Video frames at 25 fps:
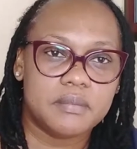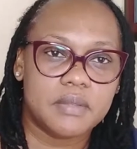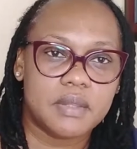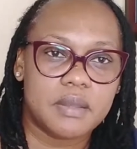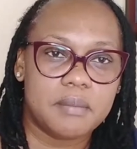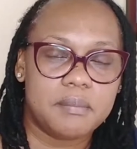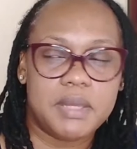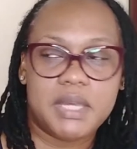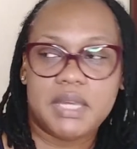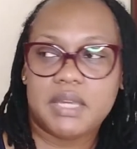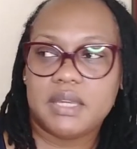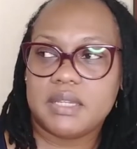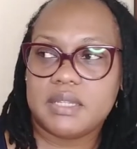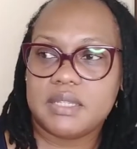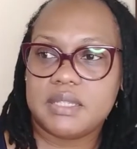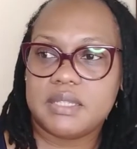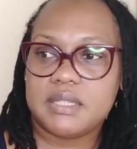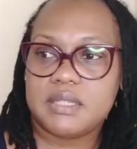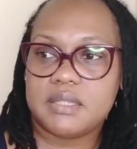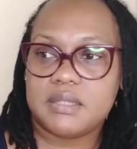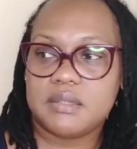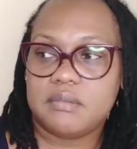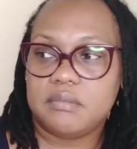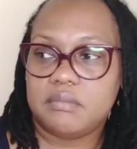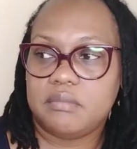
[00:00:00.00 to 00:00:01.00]

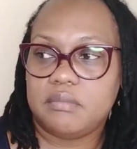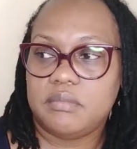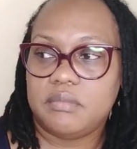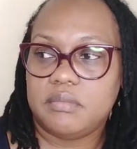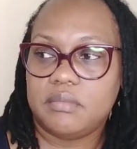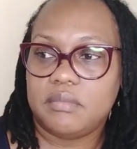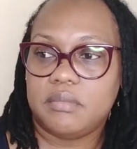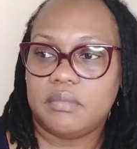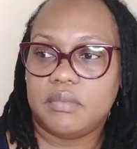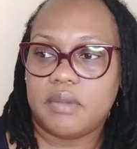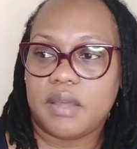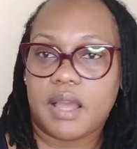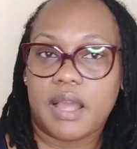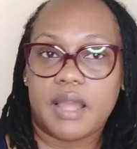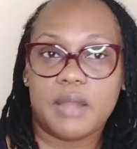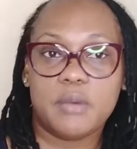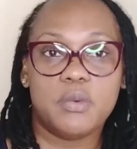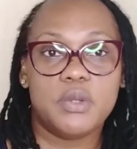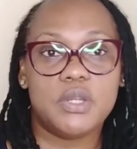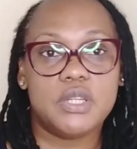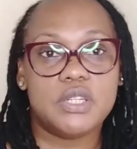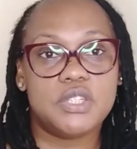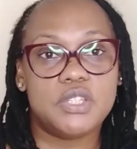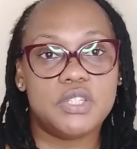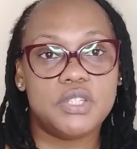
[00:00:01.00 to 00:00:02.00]
Because I
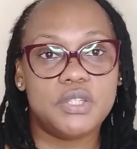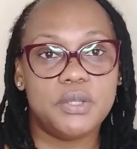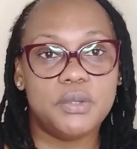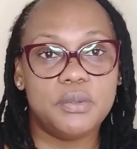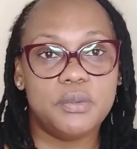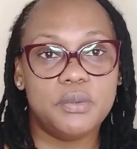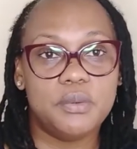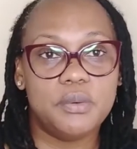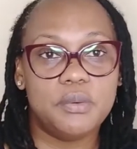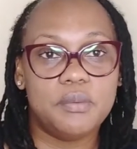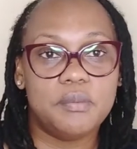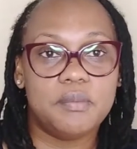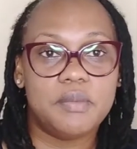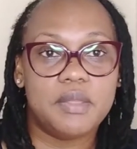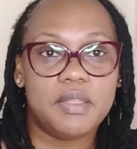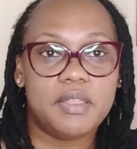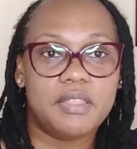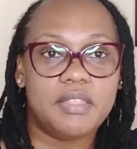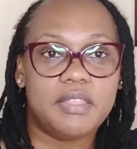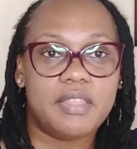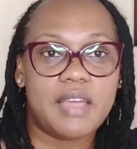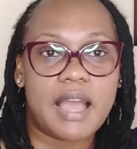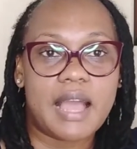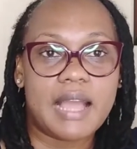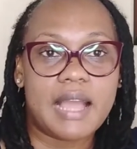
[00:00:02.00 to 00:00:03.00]
would assume
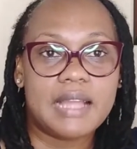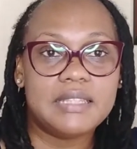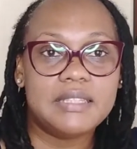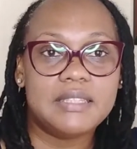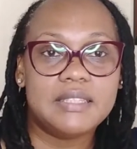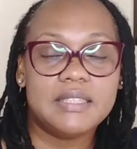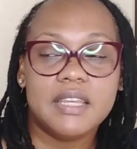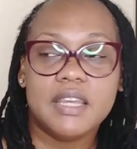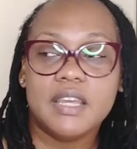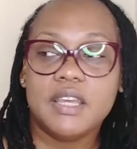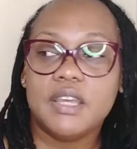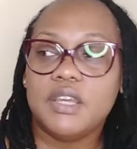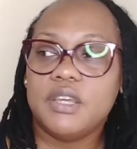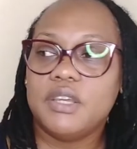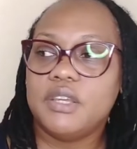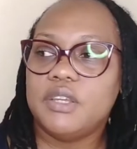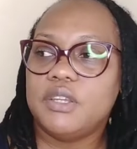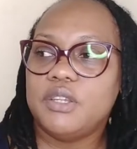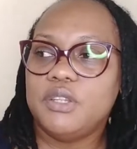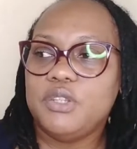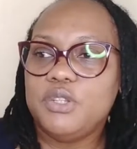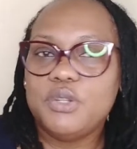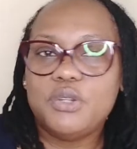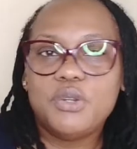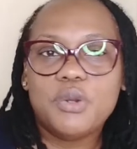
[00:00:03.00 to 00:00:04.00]
that
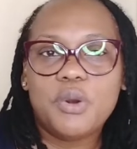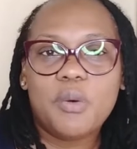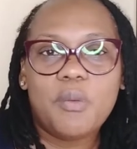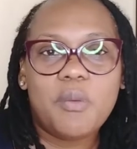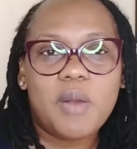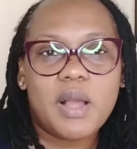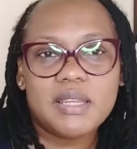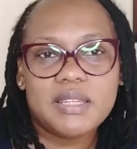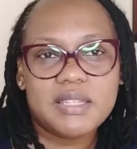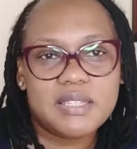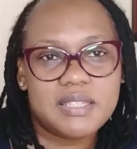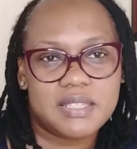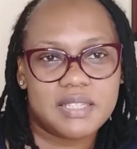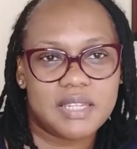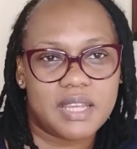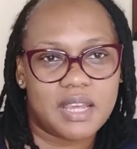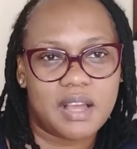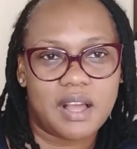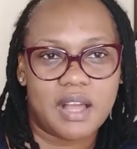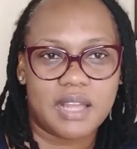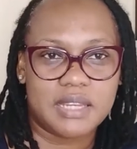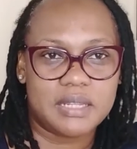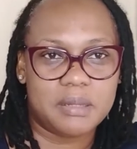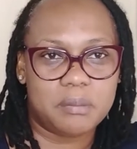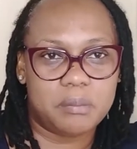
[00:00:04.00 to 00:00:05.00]
you don't want to stay
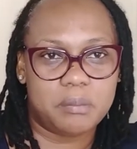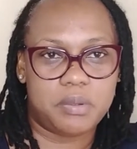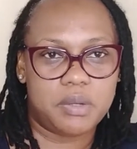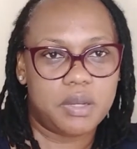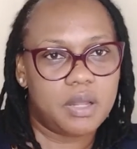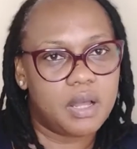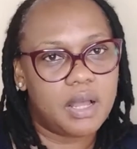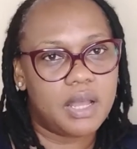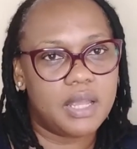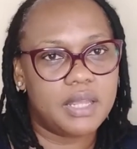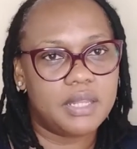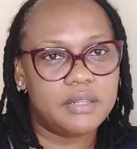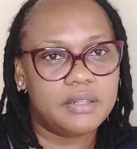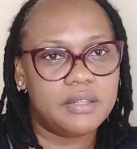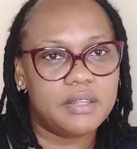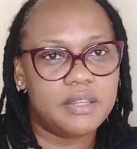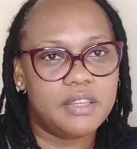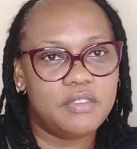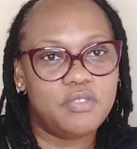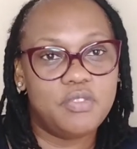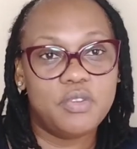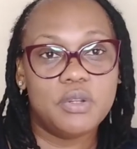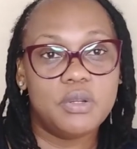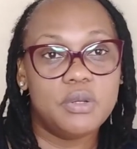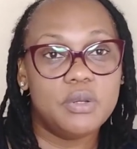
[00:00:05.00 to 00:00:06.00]
unemployed.
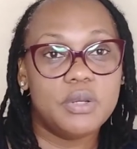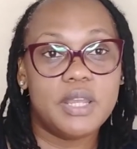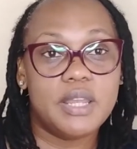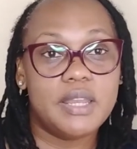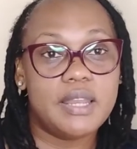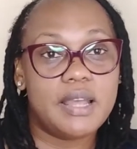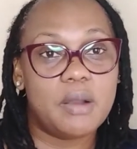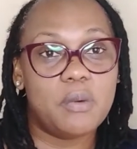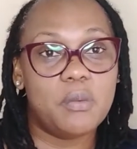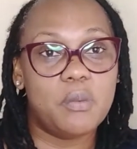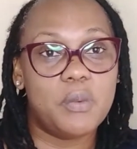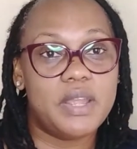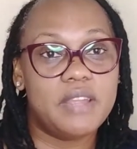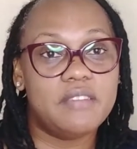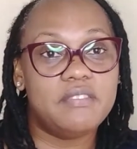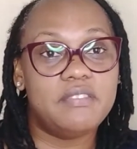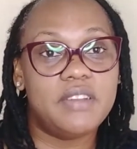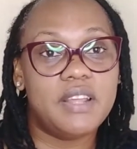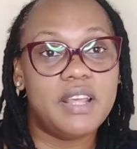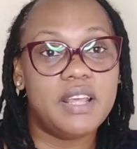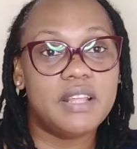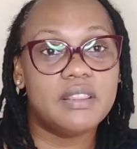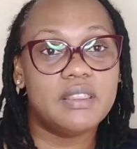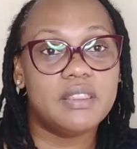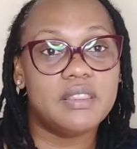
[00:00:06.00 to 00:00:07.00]
If you're looking at
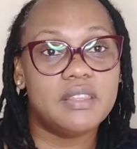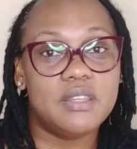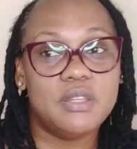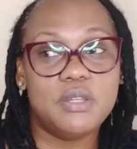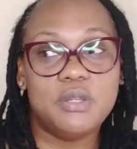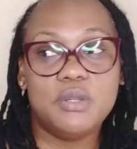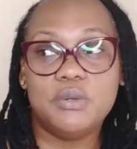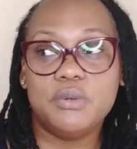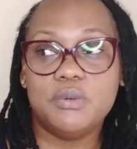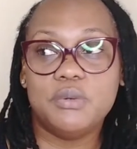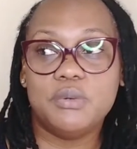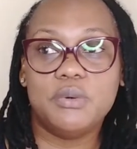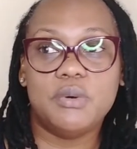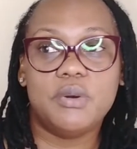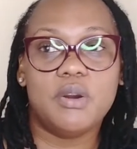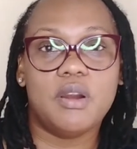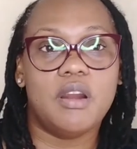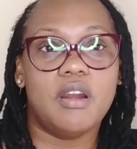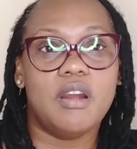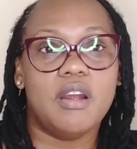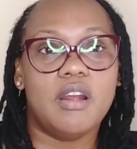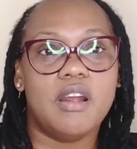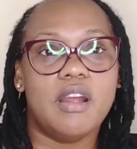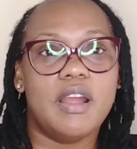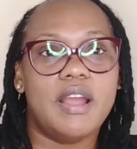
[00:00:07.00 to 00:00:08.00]
Wavelength, you
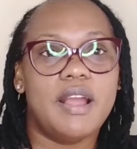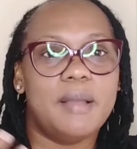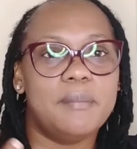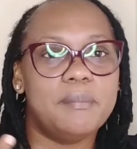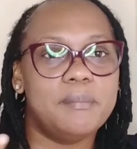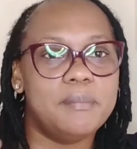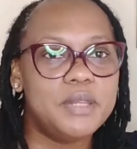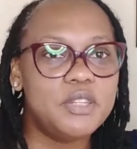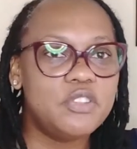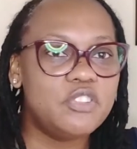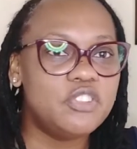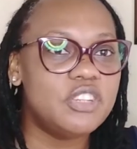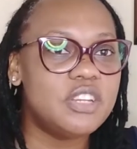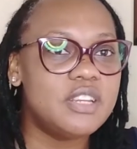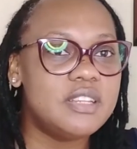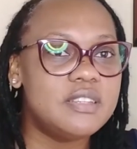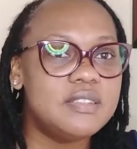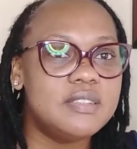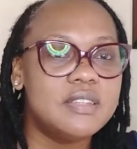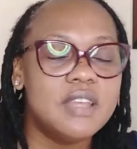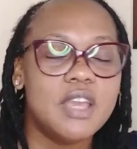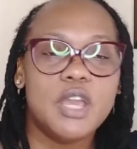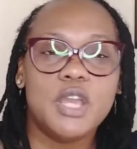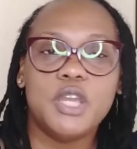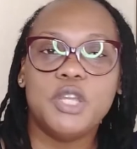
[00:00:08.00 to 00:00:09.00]
are
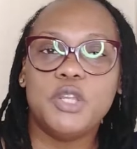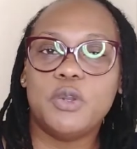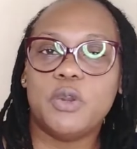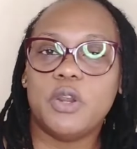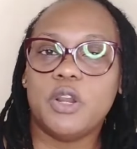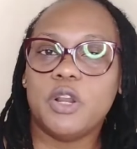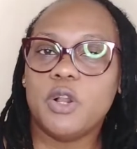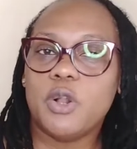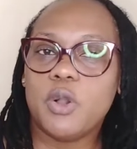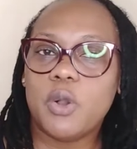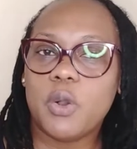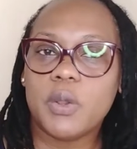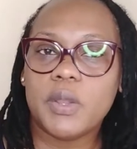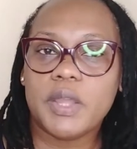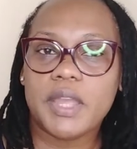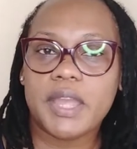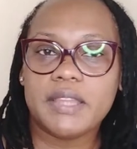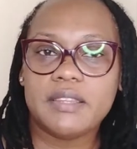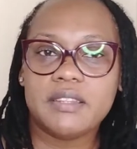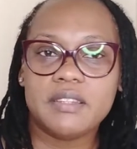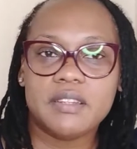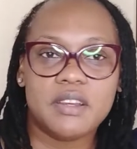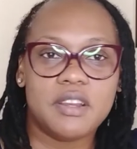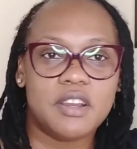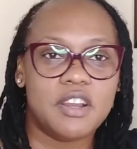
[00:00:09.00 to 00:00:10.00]
ambitious, you're a
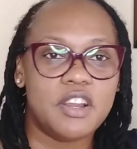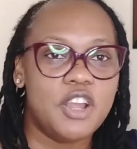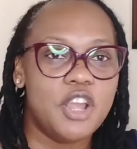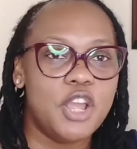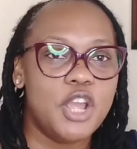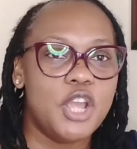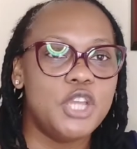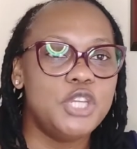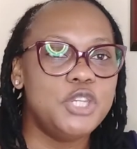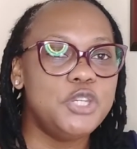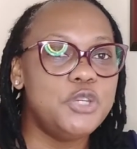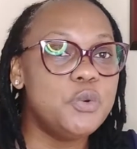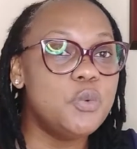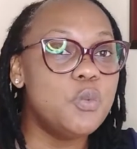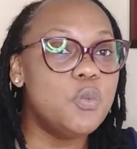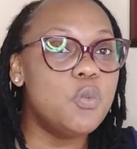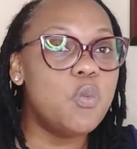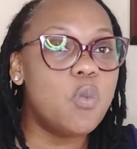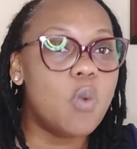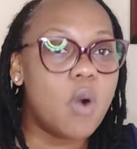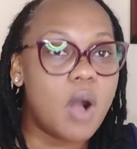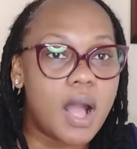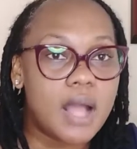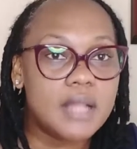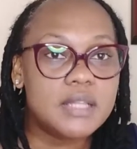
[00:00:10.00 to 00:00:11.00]
go-getter, you
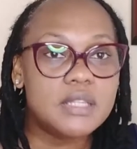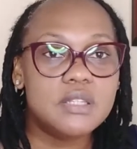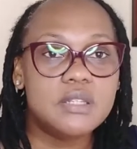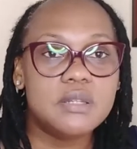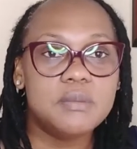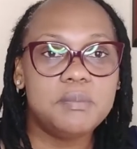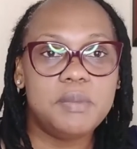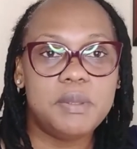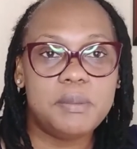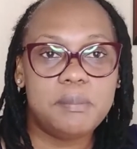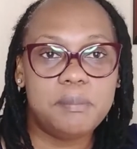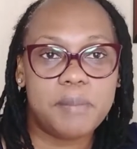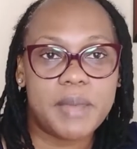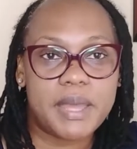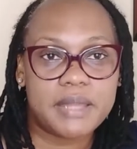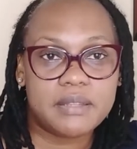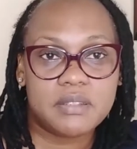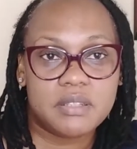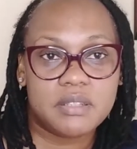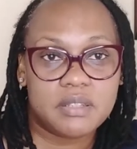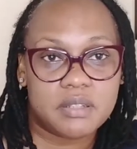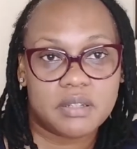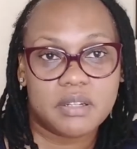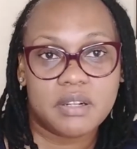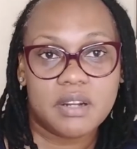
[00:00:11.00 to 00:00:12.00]
want to be
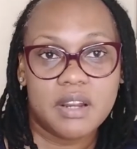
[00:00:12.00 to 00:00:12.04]
better.